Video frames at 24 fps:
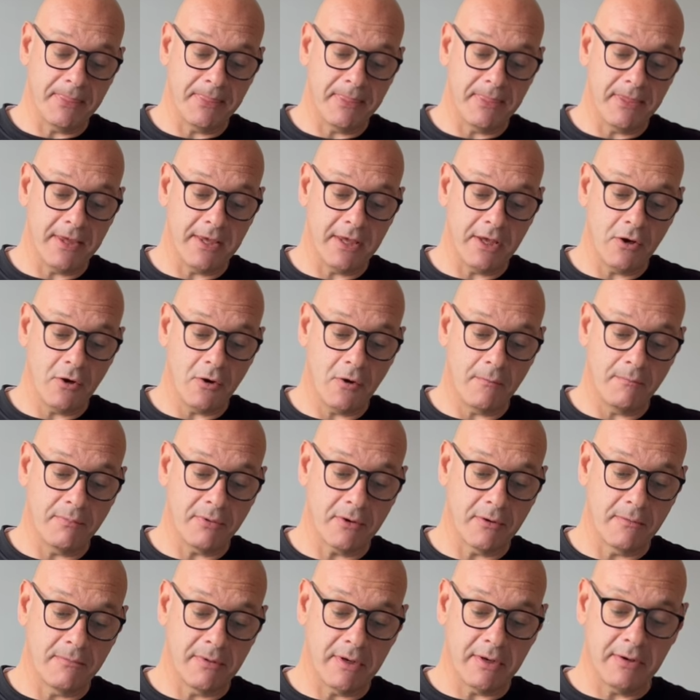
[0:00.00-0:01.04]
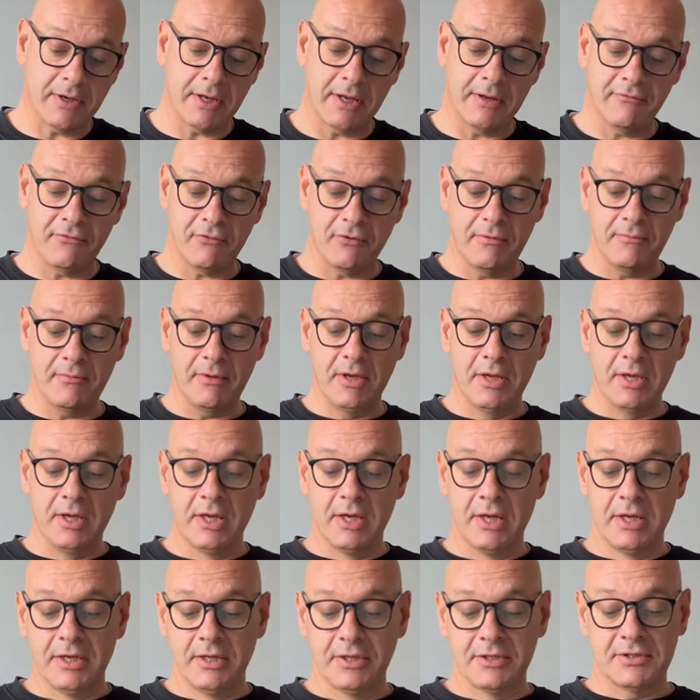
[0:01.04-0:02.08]
the hop combo came from.
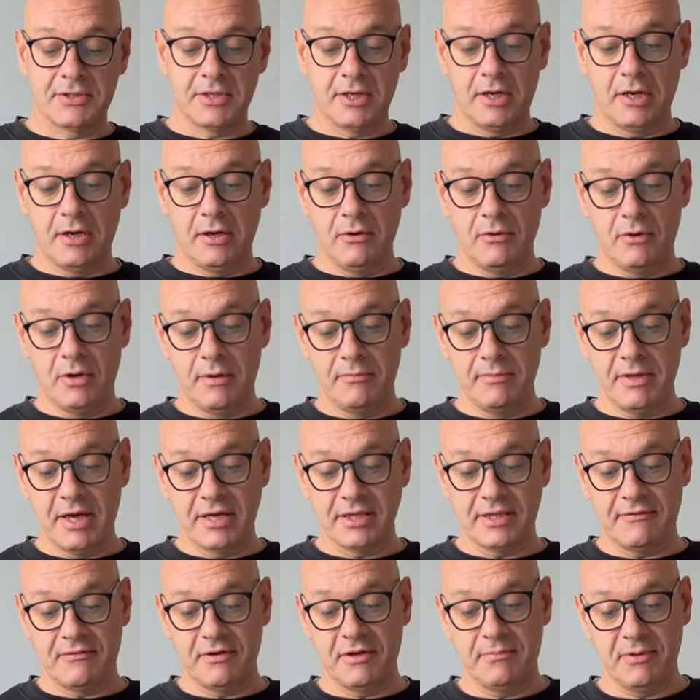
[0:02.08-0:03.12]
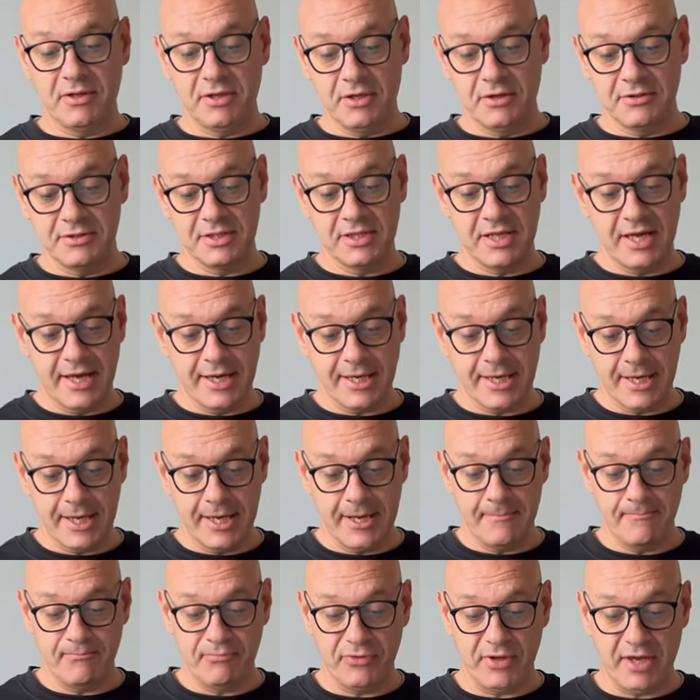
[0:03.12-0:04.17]
So um, yeah, definitely be using that
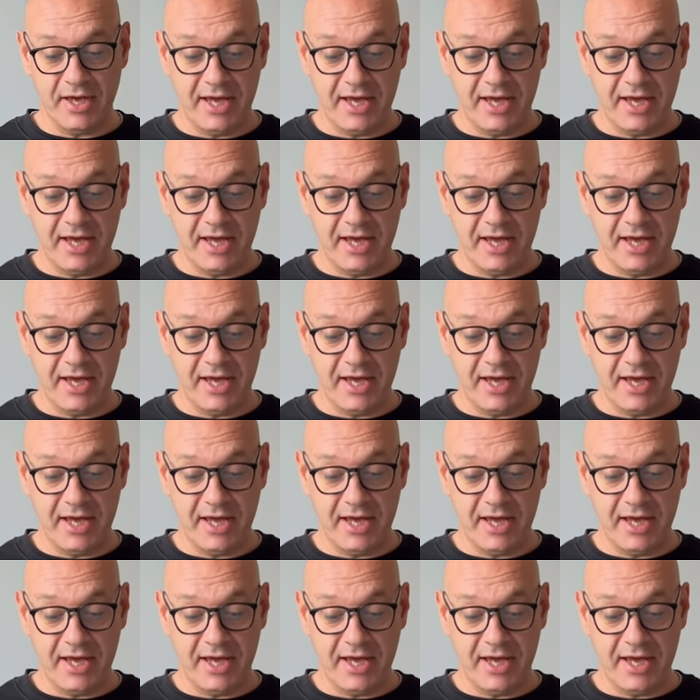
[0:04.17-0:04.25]
again.